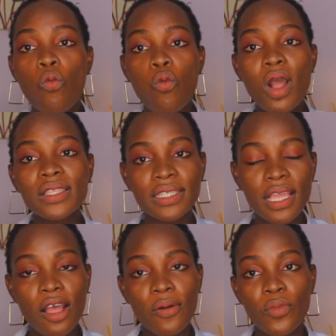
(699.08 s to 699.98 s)

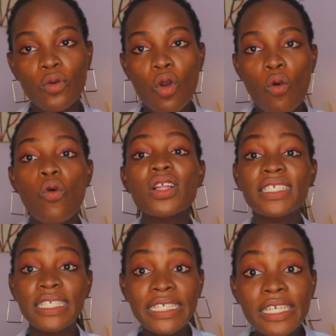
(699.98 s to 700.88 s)

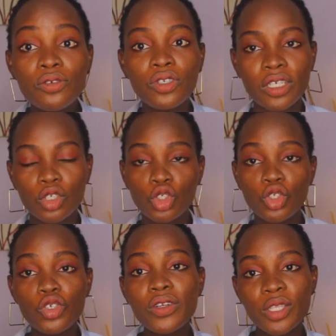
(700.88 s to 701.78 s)
what yield
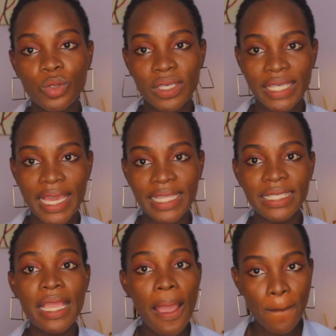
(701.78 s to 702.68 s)
do you need to
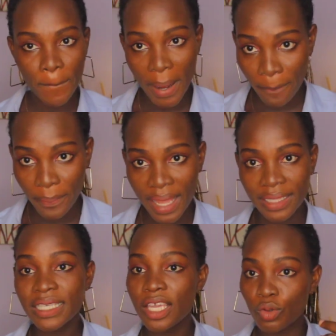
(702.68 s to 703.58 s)
get per
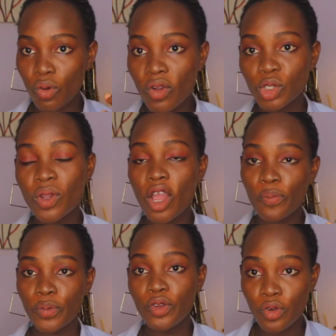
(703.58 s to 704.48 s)
plant. It will also
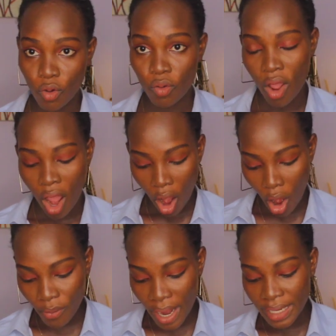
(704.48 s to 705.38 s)
help you know.
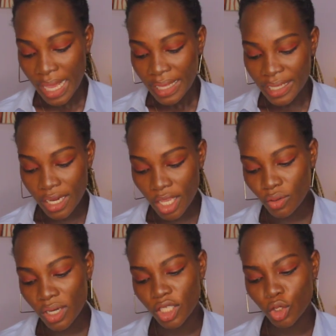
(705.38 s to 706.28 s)
All right, the
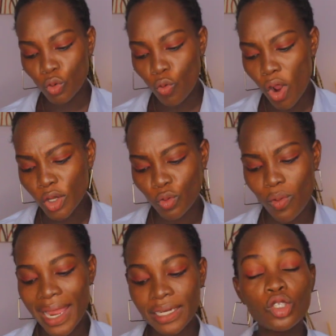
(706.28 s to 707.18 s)
next one is, what
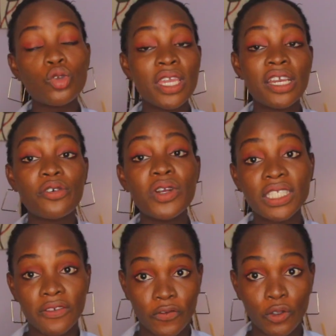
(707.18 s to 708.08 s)
do I need to
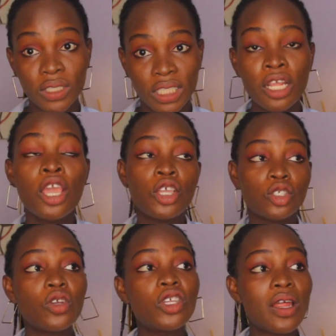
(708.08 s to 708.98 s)
increase the fruiting?
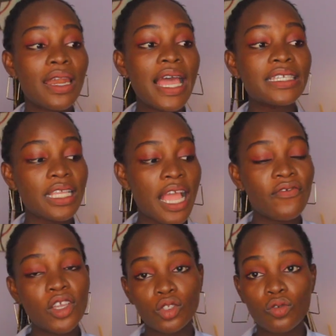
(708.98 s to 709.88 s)
So in your last
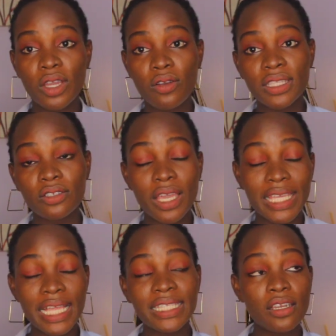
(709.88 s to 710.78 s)
harvest, you are
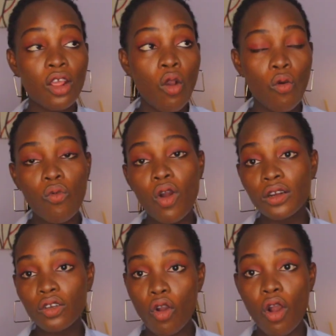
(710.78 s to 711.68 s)
getting
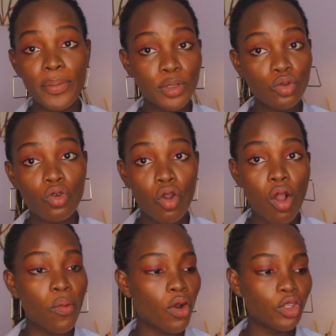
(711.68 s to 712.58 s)
1 cob, 2
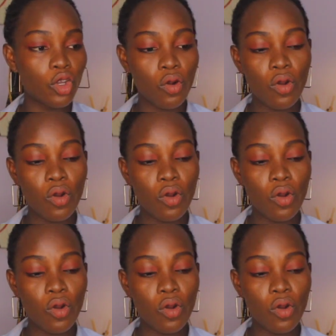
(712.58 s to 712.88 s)
cob on